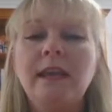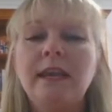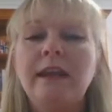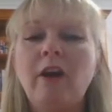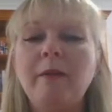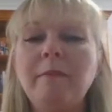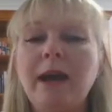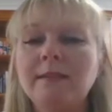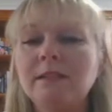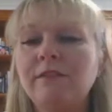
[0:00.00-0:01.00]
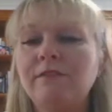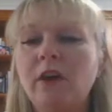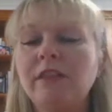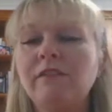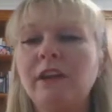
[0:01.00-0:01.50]
Now I'm asked to
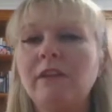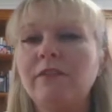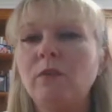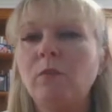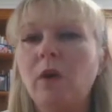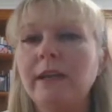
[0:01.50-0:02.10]
find the value of the y